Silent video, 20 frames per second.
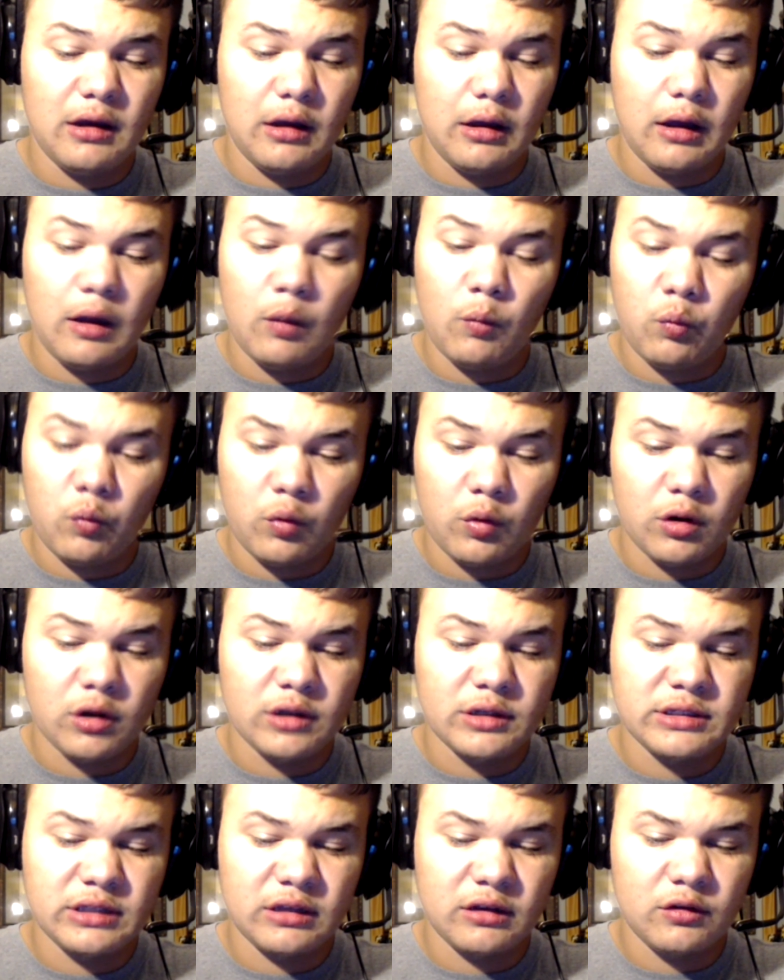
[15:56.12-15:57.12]

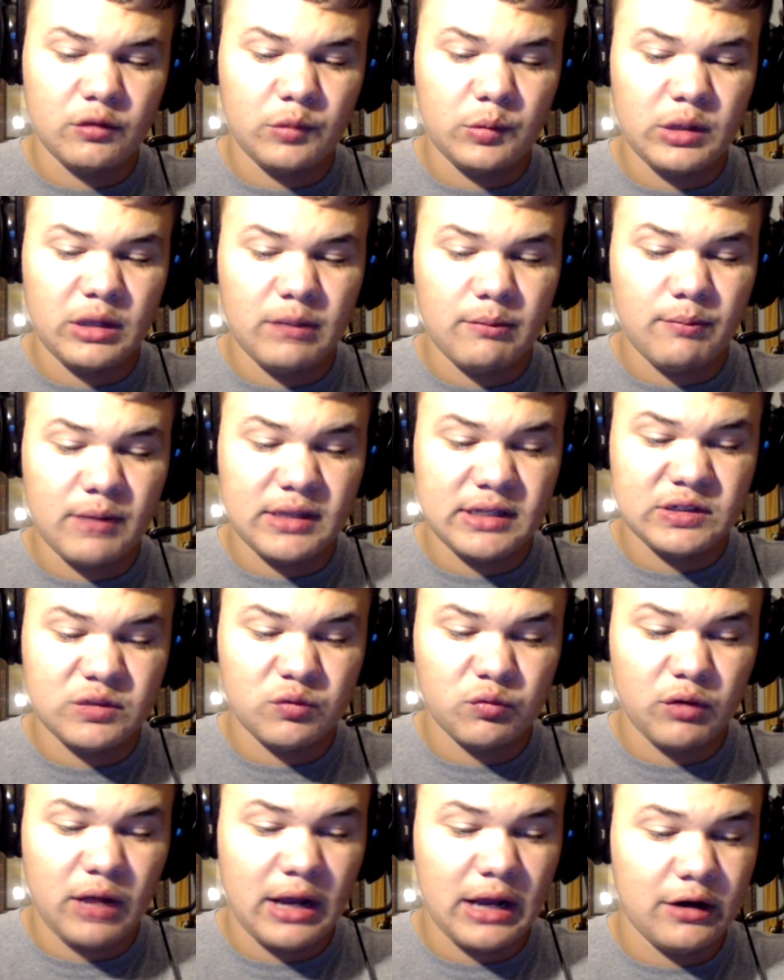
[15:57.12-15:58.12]
awards, including Best
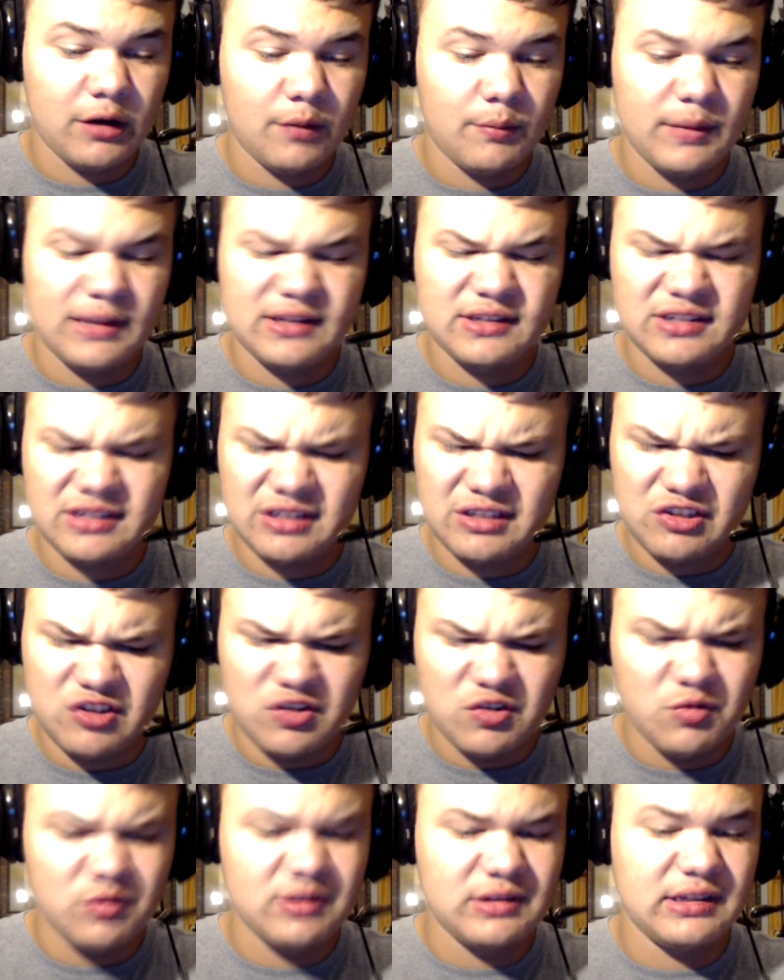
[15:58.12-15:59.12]
Writer, Best
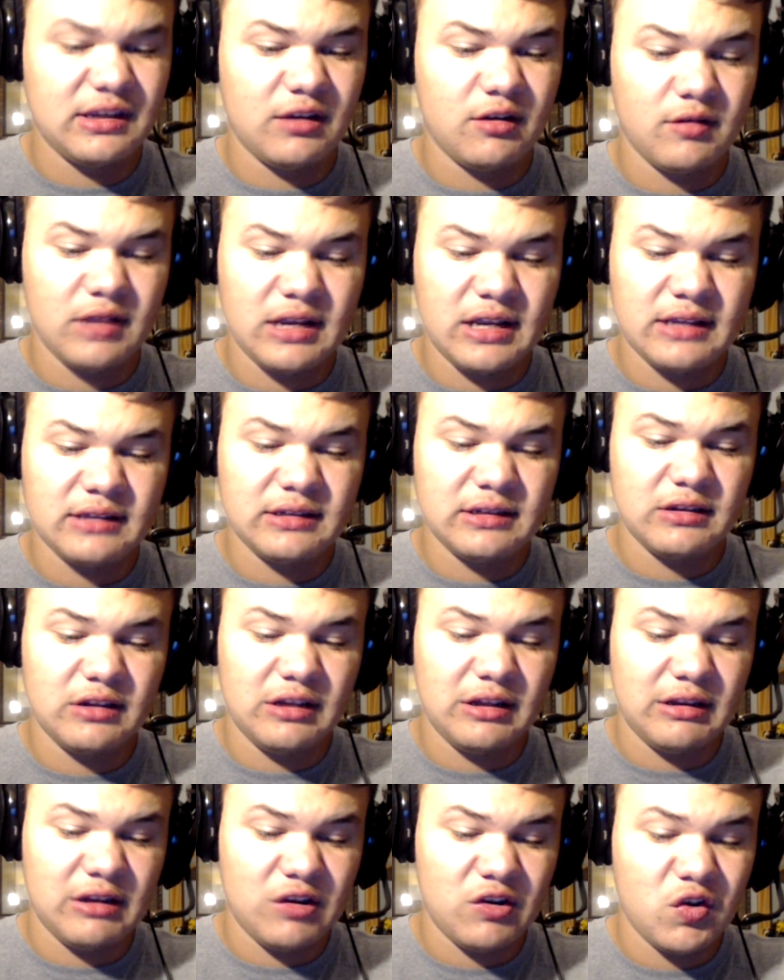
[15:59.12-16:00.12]
New Series,
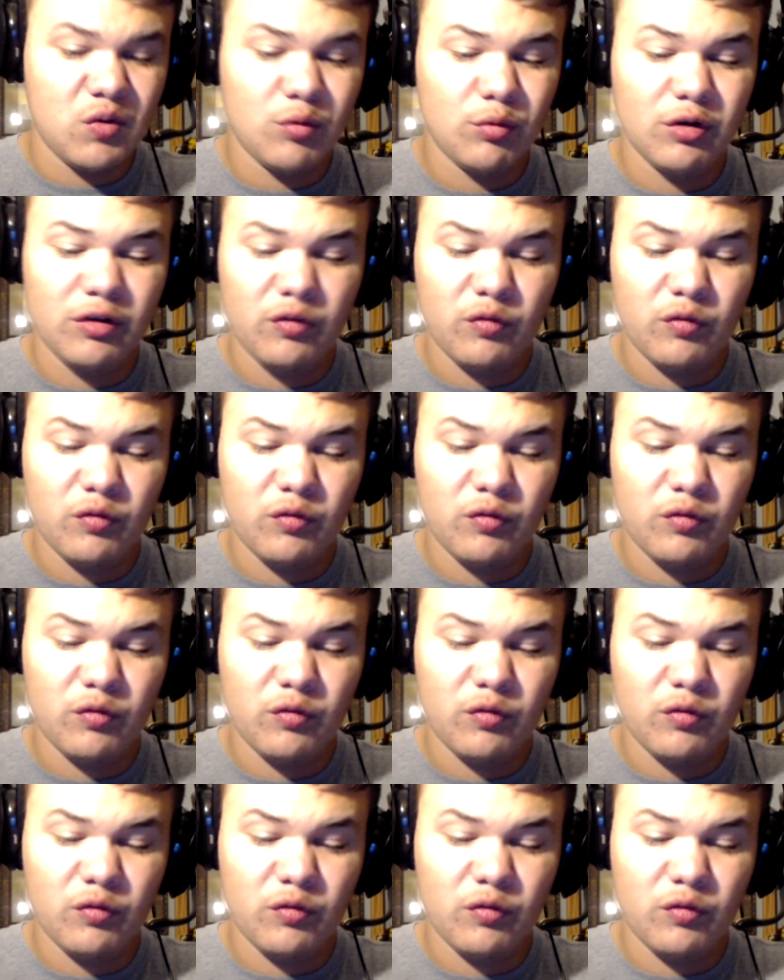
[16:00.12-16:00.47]
numerous